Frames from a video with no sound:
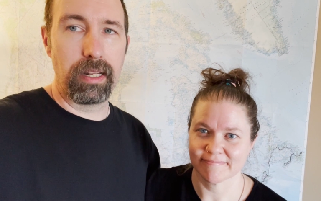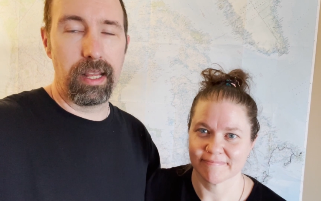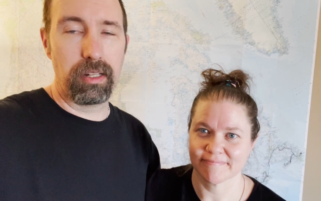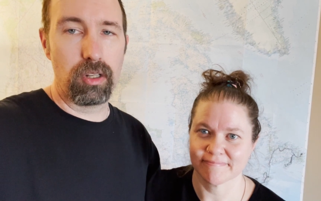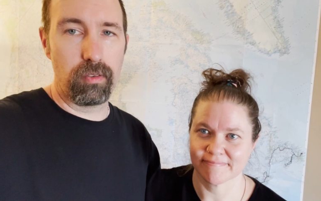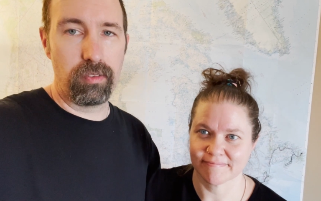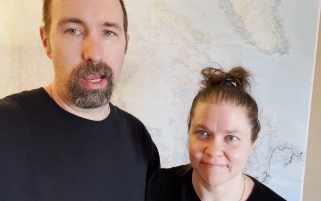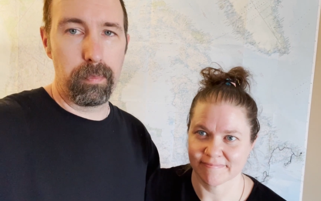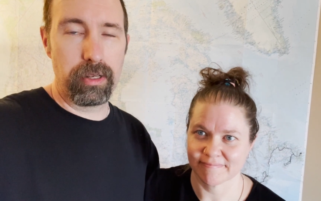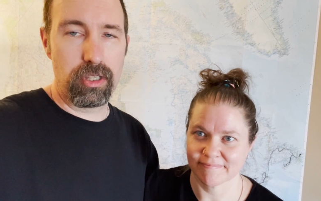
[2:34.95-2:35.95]
Speaker 1: had nerve
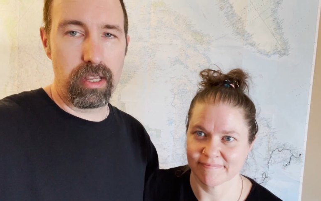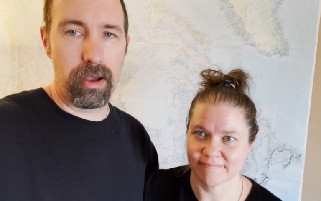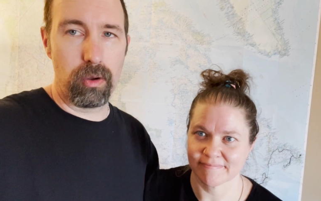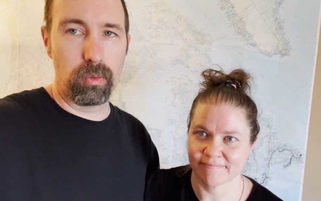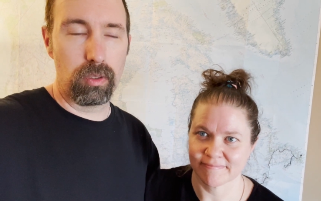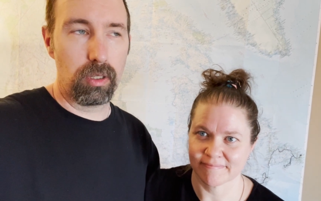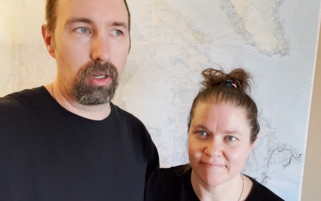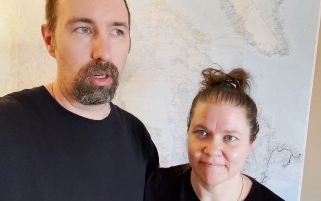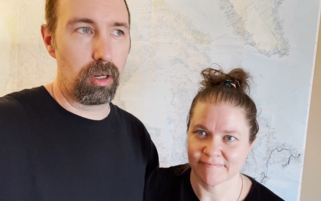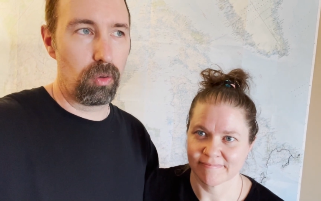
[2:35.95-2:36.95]
damage down
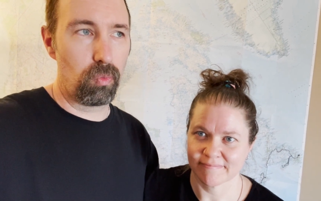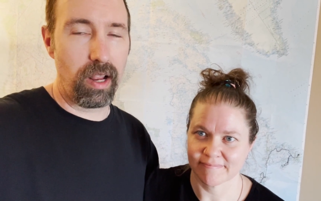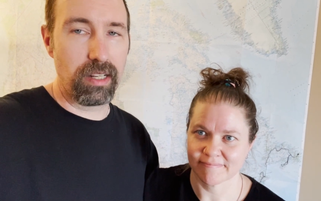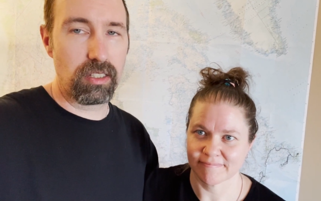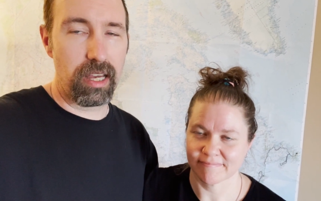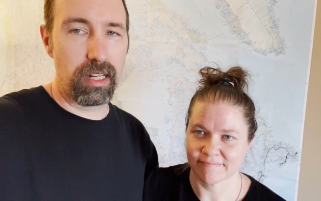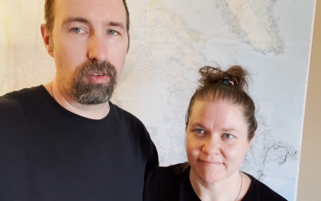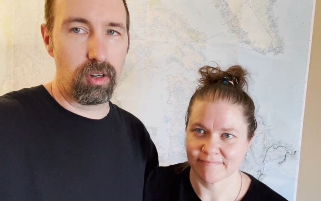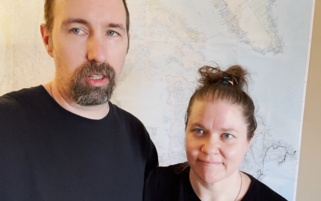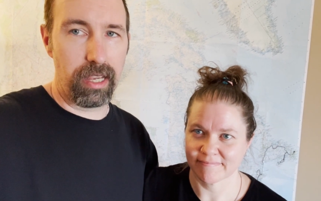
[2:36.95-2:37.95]
her right side of
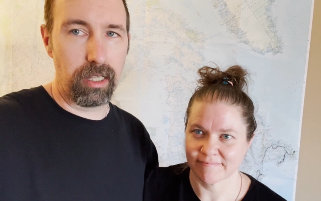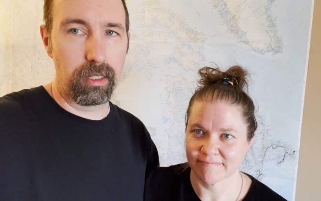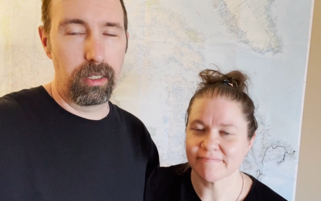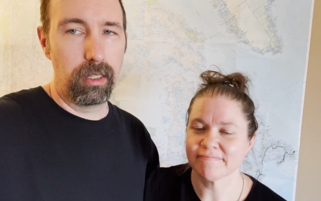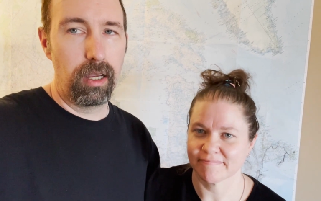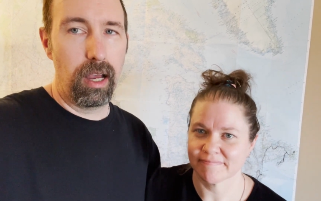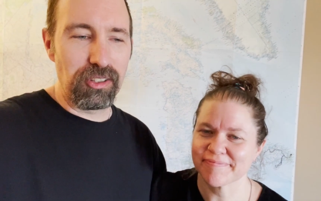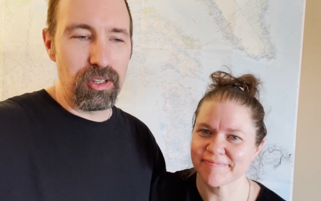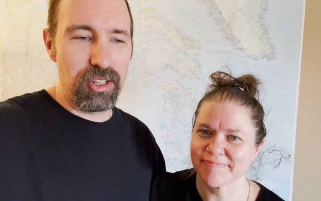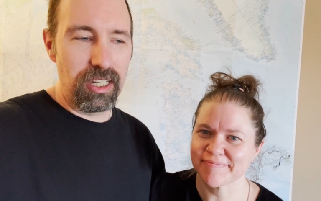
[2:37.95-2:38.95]
her leg.
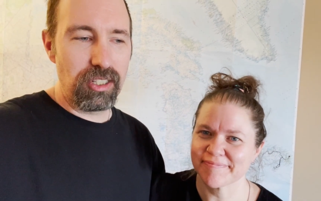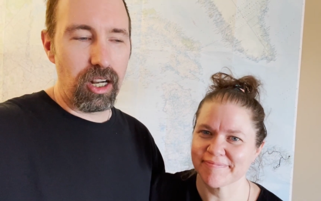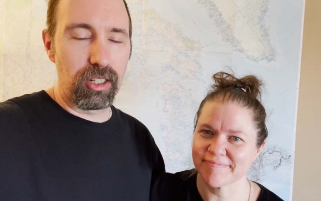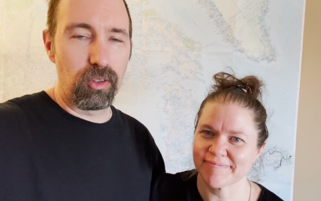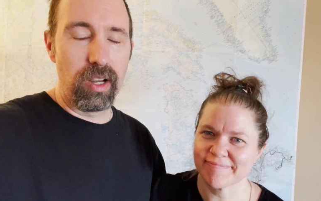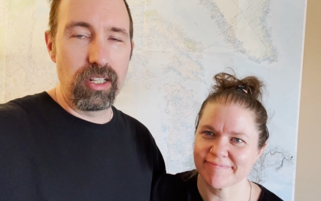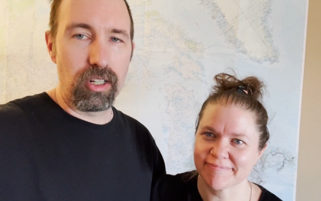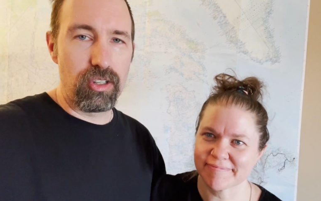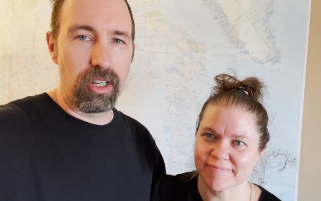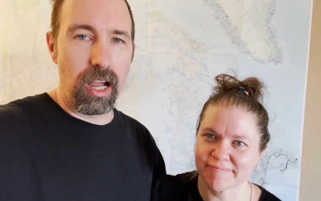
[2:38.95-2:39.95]
So she started
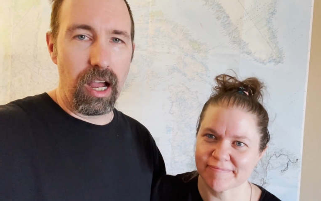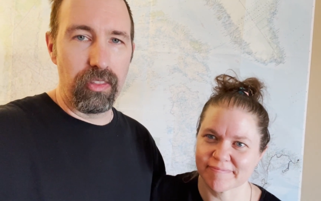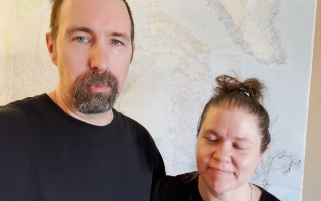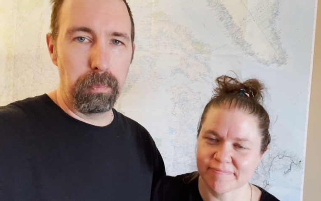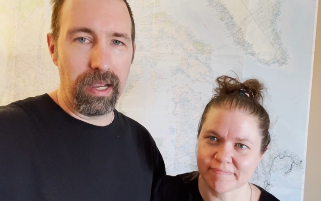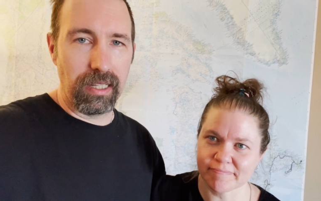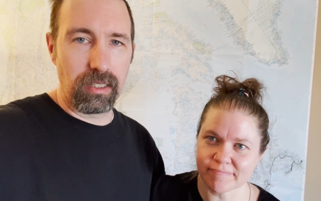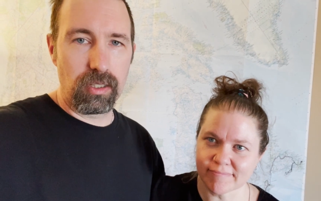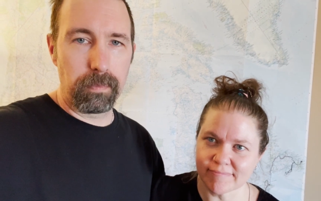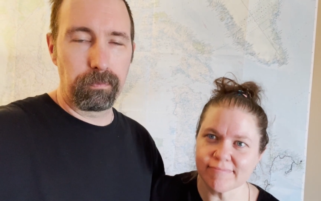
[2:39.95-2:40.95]
researching other
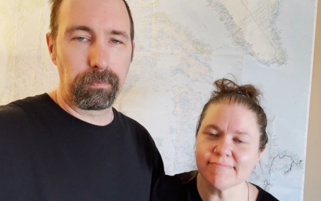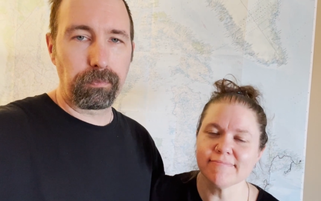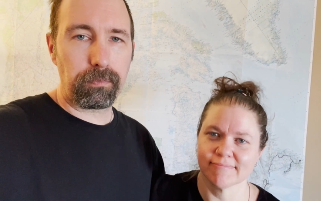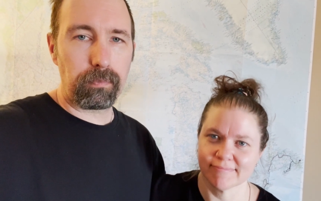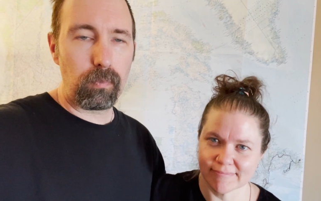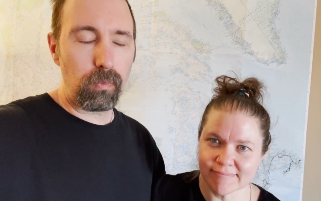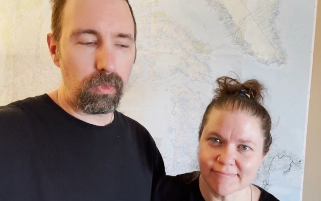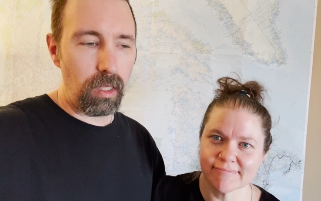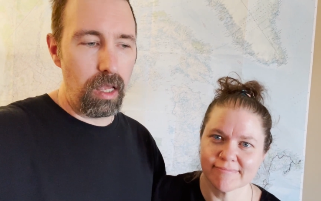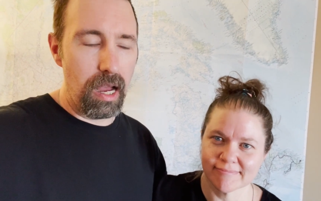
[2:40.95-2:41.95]
bikes.
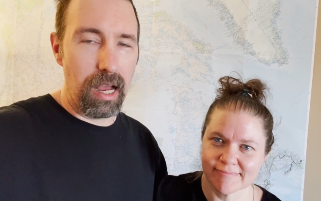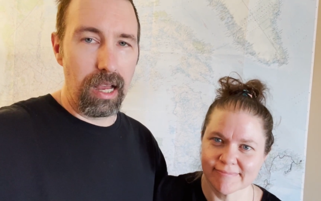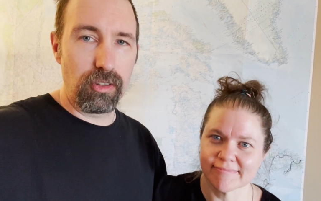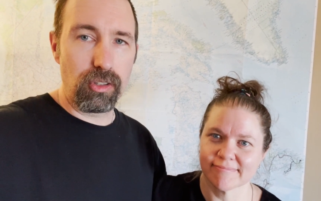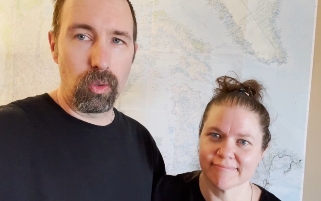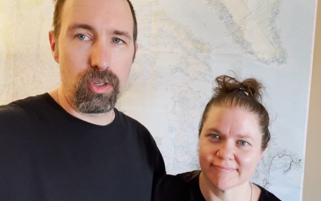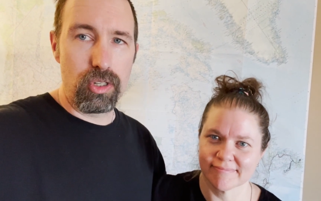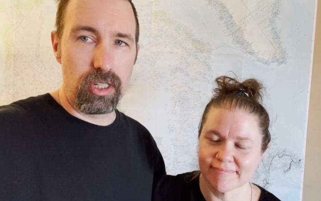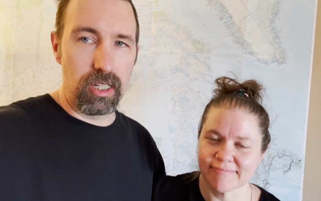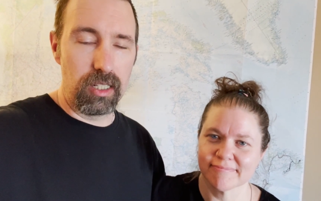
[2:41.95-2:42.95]
So
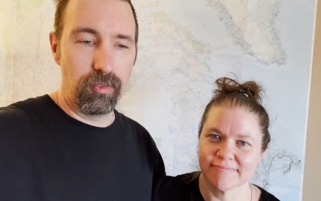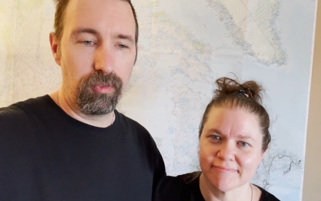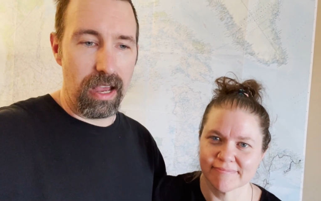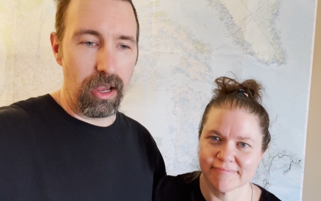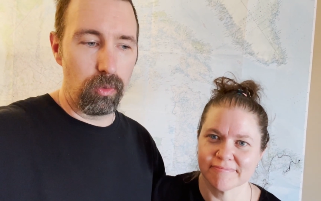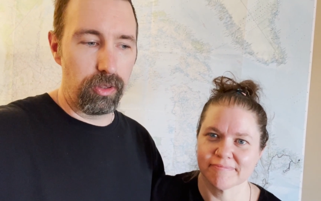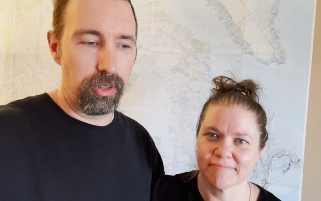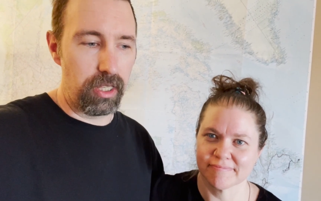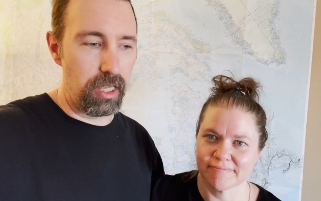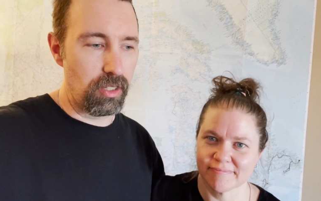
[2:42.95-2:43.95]
she found
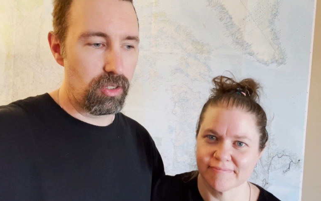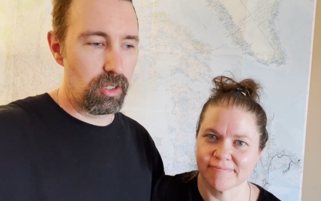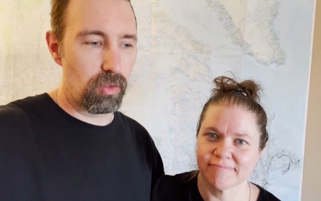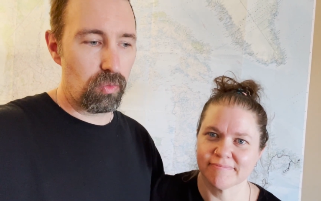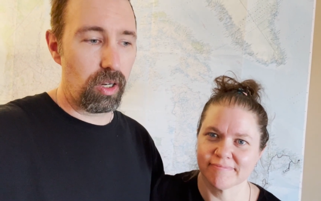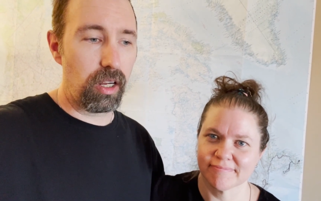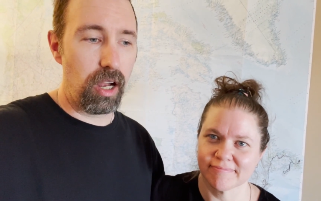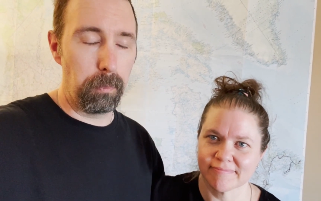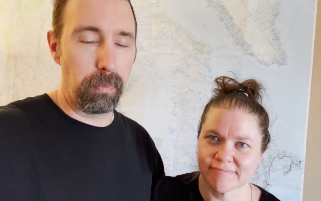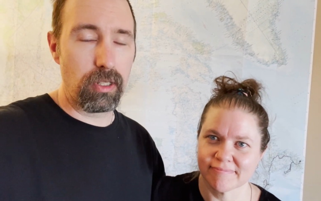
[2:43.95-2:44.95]
these
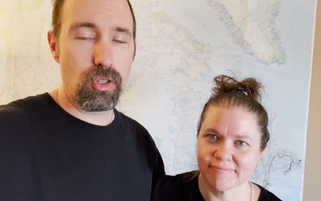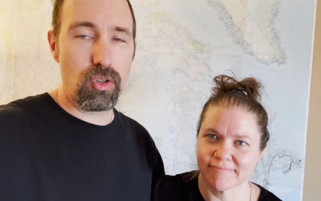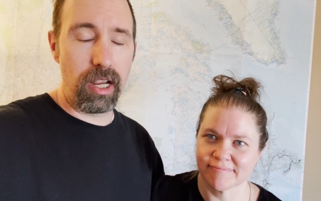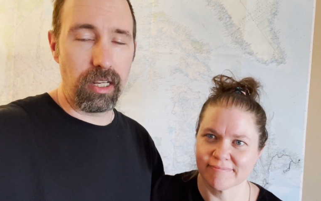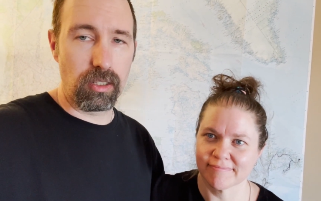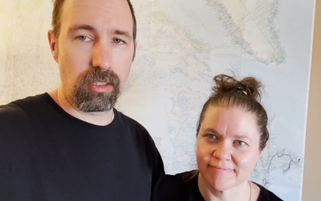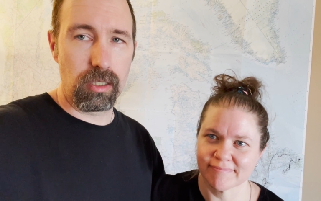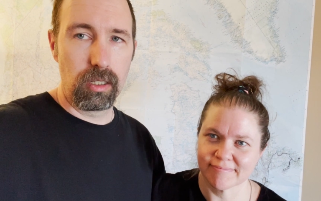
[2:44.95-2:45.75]
recumbent trikes